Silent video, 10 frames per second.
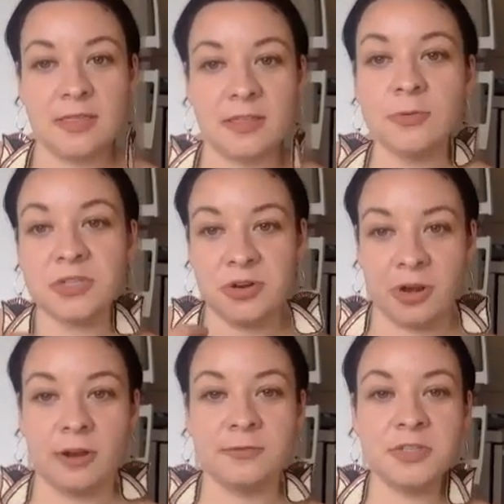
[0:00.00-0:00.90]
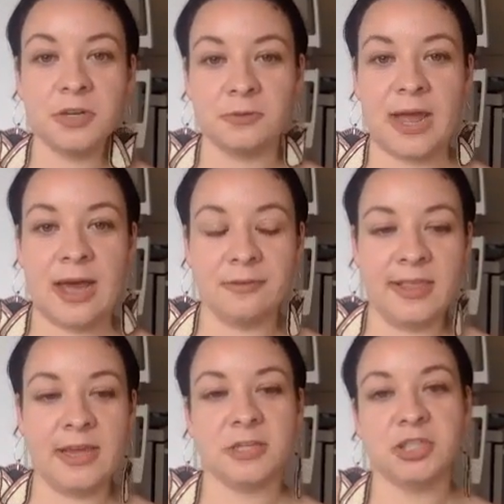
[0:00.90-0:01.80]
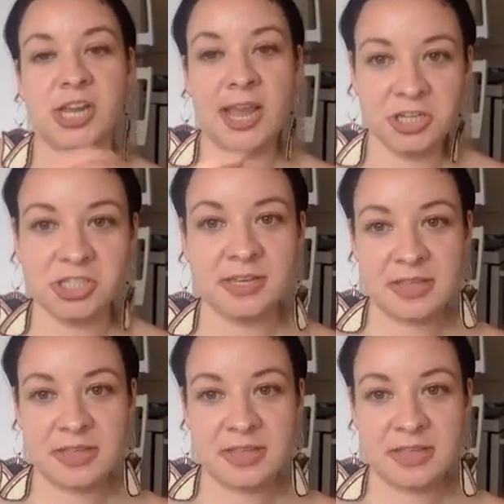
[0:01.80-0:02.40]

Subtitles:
There was nerves around like changing